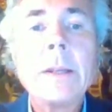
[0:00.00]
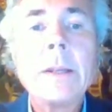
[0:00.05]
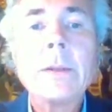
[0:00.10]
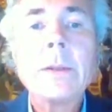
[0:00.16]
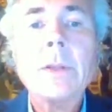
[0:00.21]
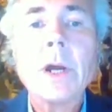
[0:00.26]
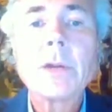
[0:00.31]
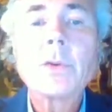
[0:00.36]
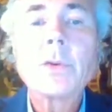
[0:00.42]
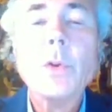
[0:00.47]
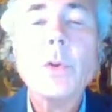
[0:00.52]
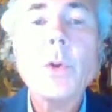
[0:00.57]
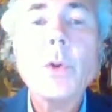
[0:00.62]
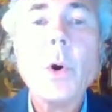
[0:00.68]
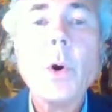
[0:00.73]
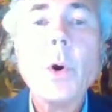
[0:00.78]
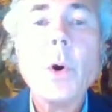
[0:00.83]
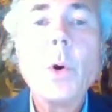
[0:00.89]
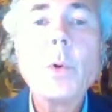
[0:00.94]
Dr.
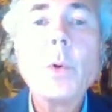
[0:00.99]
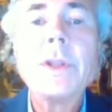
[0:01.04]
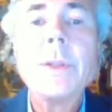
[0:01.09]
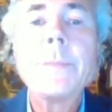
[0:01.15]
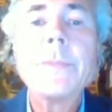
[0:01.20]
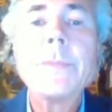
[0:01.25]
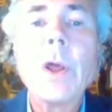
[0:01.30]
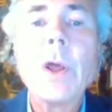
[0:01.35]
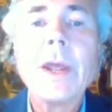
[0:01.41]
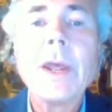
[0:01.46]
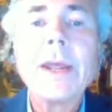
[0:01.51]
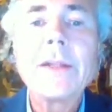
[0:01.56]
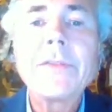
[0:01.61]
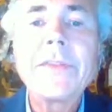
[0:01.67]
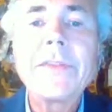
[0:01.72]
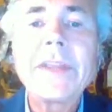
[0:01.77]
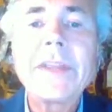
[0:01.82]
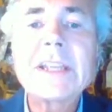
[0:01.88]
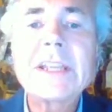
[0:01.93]
Noon, the
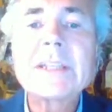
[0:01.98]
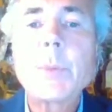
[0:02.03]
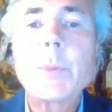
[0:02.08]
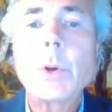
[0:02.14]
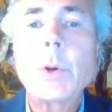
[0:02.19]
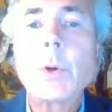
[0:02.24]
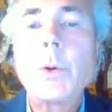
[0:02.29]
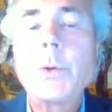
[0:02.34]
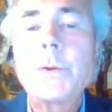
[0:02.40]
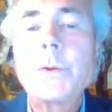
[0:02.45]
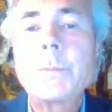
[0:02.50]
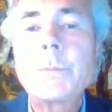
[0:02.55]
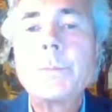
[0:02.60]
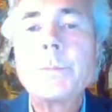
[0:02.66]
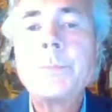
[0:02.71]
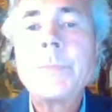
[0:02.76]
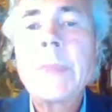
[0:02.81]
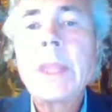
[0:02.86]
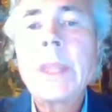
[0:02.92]
health expert,
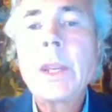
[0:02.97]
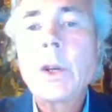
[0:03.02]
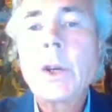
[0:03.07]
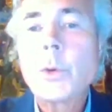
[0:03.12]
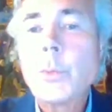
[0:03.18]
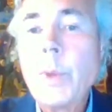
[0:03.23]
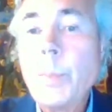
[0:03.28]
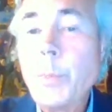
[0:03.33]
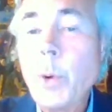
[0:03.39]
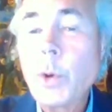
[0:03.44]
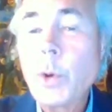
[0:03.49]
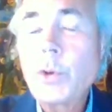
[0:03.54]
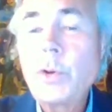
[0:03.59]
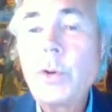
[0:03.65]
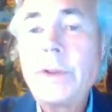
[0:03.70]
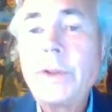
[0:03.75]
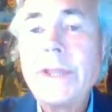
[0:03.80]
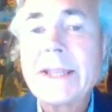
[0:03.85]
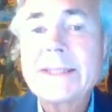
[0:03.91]

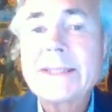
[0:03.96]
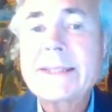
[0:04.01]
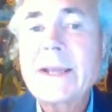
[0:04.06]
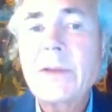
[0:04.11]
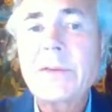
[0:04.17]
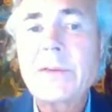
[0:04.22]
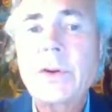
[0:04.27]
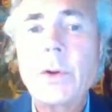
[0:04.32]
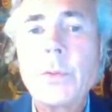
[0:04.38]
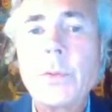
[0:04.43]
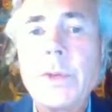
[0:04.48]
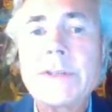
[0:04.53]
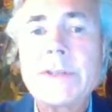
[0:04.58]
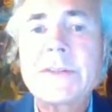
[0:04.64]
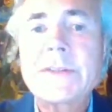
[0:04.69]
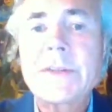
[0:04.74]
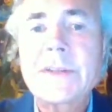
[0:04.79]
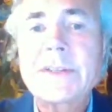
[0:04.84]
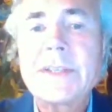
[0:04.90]
reported that South Korea's
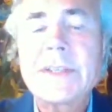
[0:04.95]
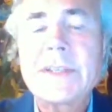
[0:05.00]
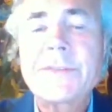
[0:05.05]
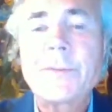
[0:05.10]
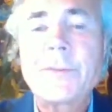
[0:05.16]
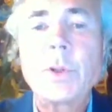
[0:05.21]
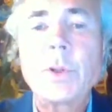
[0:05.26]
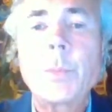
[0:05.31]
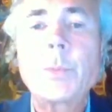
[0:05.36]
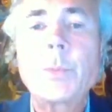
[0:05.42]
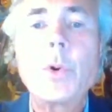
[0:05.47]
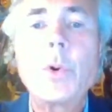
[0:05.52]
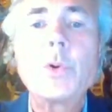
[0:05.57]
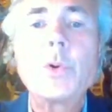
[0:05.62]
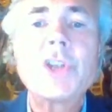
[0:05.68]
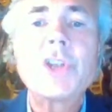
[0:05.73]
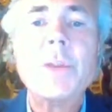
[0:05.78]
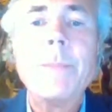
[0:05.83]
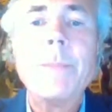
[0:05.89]
successful
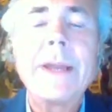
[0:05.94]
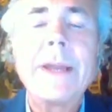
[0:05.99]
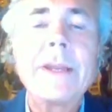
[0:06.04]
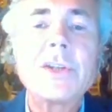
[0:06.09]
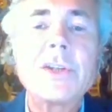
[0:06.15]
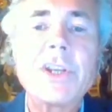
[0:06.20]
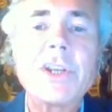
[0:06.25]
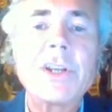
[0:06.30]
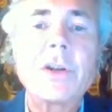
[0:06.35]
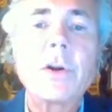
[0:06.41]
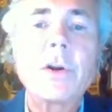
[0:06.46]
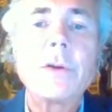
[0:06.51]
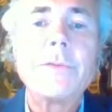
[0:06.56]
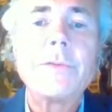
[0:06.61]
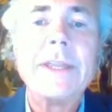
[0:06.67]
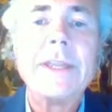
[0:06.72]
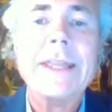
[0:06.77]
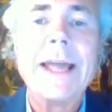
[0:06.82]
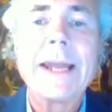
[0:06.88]
approach in managing
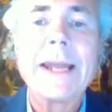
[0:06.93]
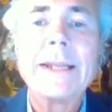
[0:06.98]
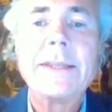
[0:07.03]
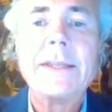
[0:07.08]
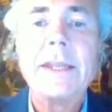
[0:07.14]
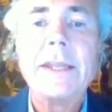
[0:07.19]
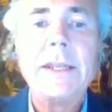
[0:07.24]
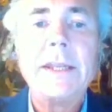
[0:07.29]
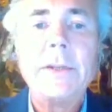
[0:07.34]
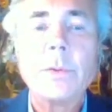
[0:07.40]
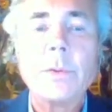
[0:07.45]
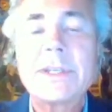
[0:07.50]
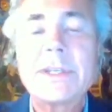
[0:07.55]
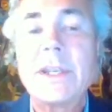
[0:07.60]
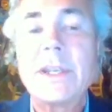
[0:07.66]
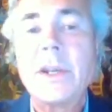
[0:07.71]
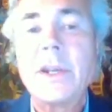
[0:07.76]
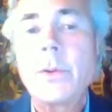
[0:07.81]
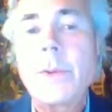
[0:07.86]
COVID-19 was
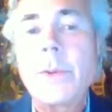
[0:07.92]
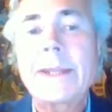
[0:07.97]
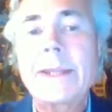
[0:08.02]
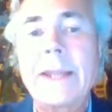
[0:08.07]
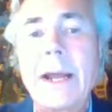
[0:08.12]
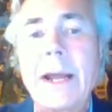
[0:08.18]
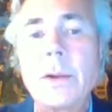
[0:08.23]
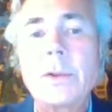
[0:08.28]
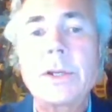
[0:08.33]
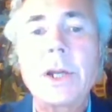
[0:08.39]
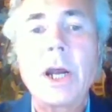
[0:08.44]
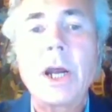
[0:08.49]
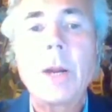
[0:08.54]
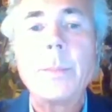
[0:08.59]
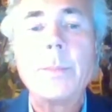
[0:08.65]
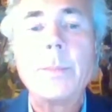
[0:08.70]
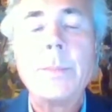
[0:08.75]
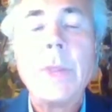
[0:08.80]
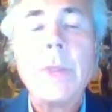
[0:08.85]
a direct
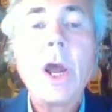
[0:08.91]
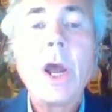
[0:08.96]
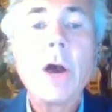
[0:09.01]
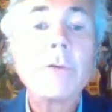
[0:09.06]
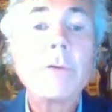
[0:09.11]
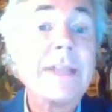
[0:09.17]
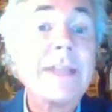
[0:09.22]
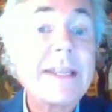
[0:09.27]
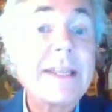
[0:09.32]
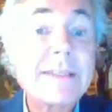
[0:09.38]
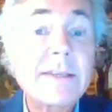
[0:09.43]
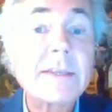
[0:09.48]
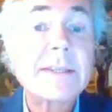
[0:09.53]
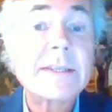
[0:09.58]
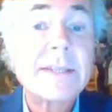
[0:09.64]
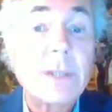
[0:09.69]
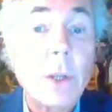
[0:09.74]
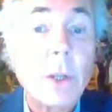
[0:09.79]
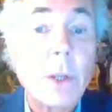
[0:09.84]
outcome of
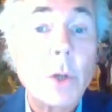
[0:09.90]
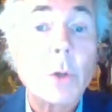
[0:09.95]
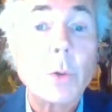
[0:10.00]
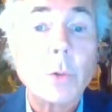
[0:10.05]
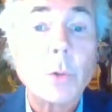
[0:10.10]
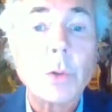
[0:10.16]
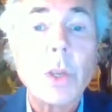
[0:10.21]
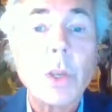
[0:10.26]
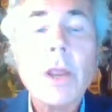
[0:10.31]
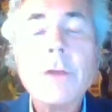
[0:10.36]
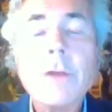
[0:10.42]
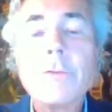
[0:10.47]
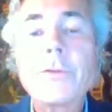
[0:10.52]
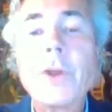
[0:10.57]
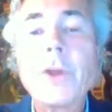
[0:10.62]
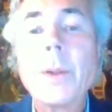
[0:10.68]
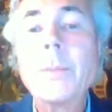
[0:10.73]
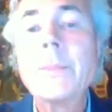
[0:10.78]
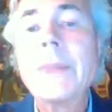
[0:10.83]
lessons learned
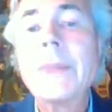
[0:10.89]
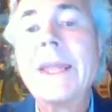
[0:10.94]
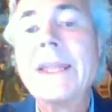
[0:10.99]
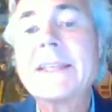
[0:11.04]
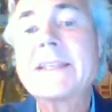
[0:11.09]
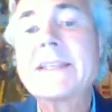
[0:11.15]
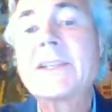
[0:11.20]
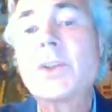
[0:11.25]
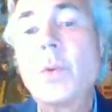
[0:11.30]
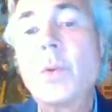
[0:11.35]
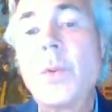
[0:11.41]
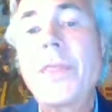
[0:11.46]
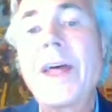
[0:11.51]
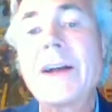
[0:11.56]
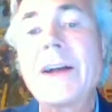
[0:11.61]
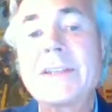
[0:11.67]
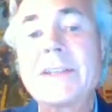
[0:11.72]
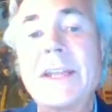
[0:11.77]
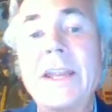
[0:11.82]
from its
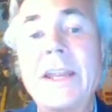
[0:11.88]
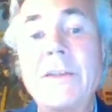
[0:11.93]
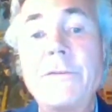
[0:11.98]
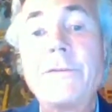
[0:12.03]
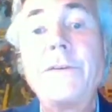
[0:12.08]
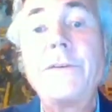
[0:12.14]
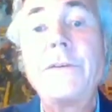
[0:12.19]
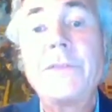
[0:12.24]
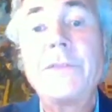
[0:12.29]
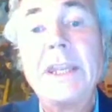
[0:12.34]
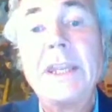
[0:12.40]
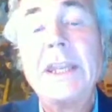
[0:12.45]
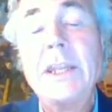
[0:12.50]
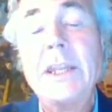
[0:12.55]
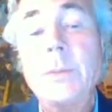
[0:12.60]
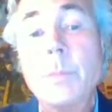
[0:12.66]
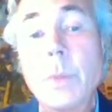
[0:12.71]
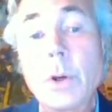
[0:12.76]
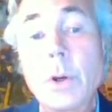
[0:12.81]

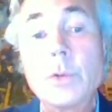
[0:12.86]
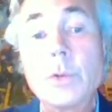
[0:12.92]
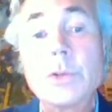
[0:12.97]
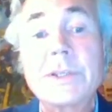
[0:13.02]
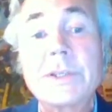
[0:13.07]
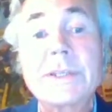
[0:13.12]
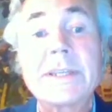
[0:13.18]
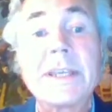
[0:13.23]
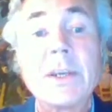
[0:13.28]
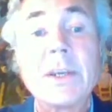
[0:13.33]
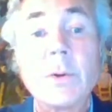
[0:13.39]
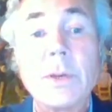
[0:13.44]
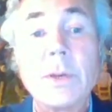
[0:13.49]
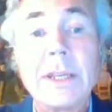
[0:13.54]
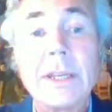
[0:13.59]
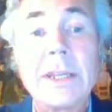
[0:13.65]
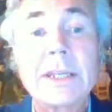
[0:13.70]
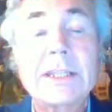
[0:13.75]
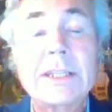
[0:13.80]
2015 MERS
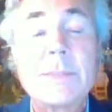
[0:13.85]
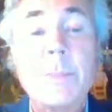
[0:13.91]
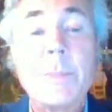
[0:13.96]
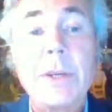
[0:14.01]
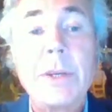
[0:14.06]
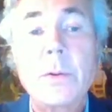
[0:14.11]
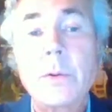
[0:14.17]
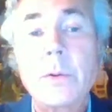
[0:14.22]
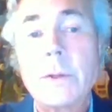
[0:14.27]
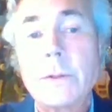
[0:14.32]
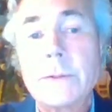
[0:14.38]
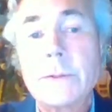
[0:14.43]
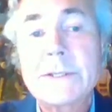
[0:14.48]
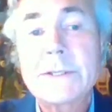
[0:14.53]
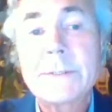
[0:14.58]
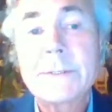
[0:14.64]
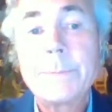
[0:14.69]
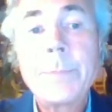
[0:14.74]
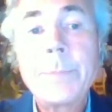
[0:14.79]
experience.